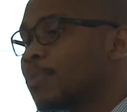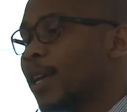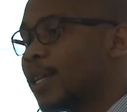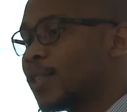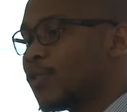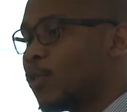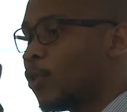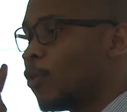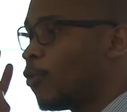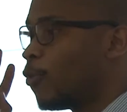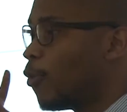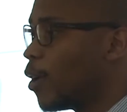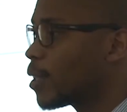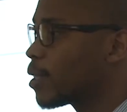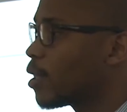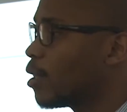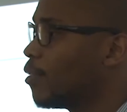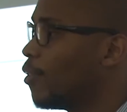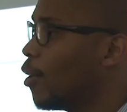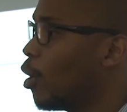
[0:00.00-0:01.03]
makes for
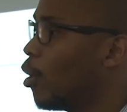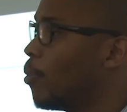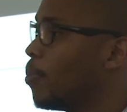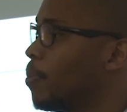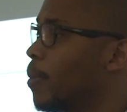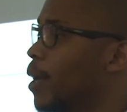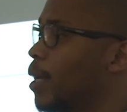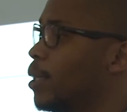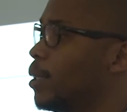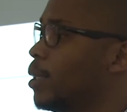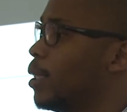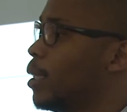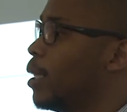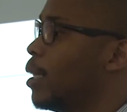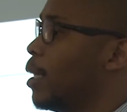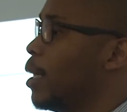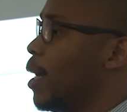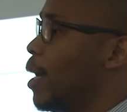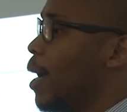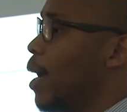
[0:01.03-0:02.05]
faster development,
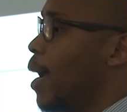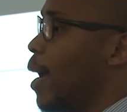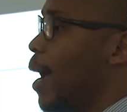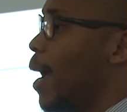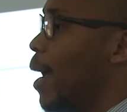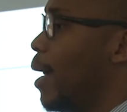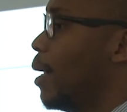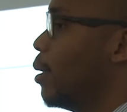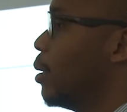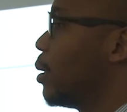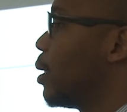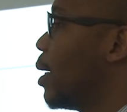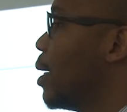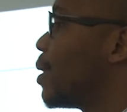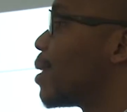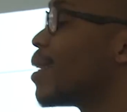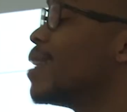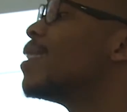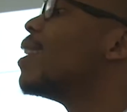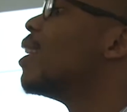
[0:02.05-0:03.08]
and
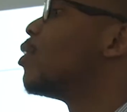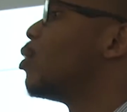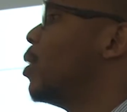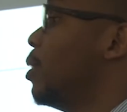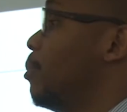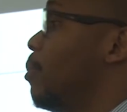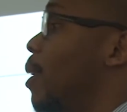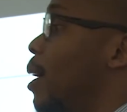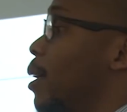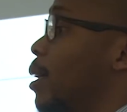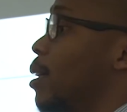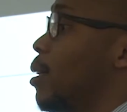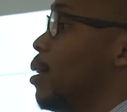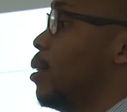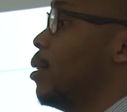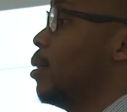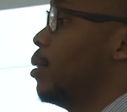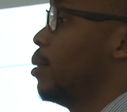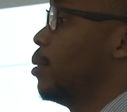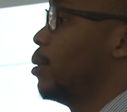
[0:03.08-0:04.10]
it's easier to debug
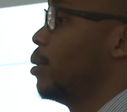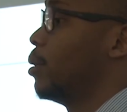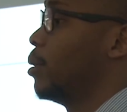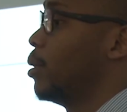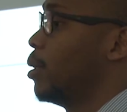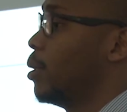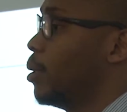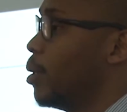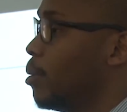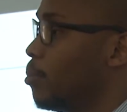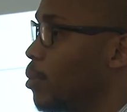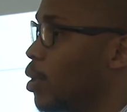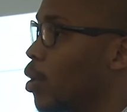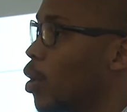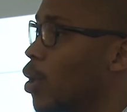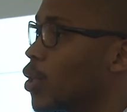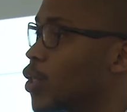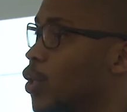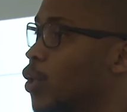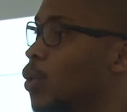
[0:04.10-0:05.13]

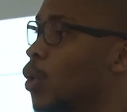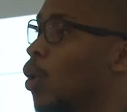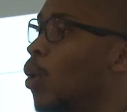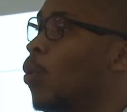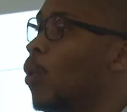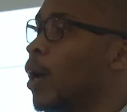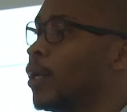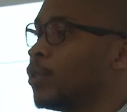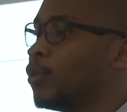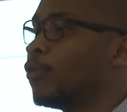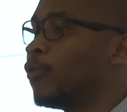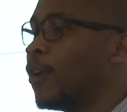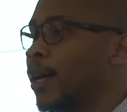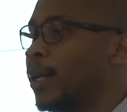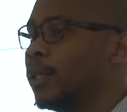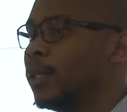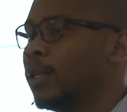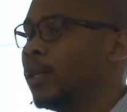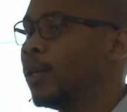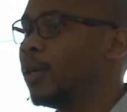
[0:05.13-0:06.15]
because you know where to
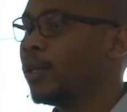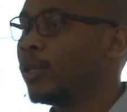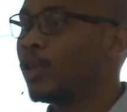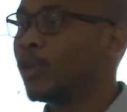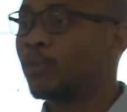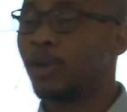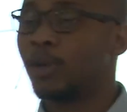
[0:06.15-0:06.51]
find your